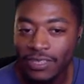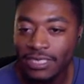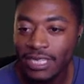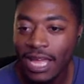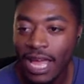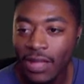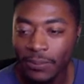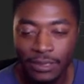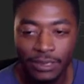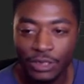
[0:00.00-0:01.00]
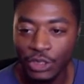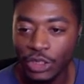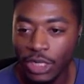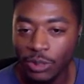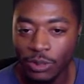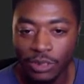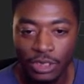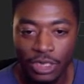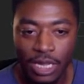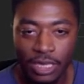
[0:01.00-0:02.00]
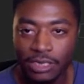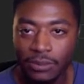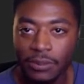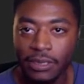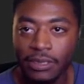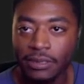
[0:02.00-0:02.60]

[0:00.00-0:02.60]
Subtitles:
it's not, I'll be genuinely shocked. But